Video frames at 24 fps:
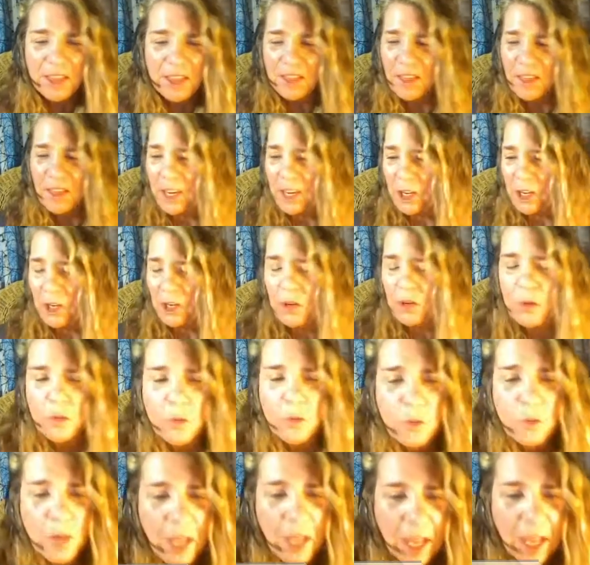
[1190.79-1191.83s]
that
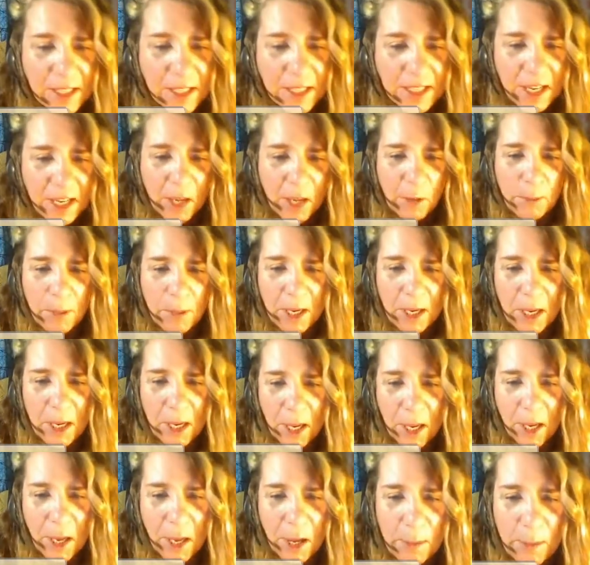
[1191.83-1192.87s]
you can tell me
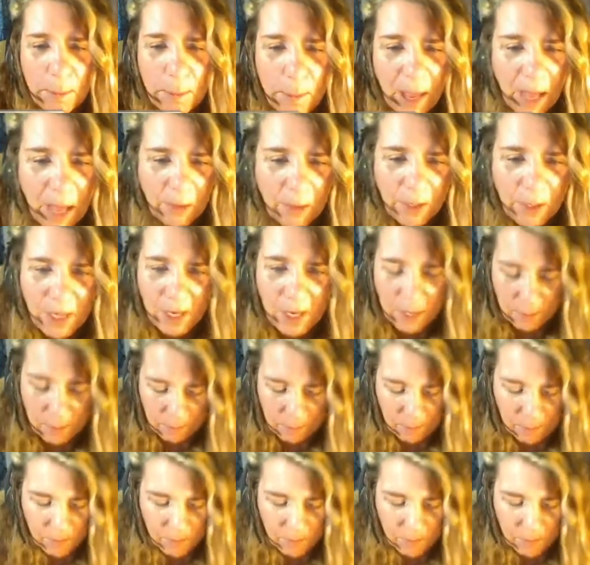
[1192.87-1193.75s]
about him.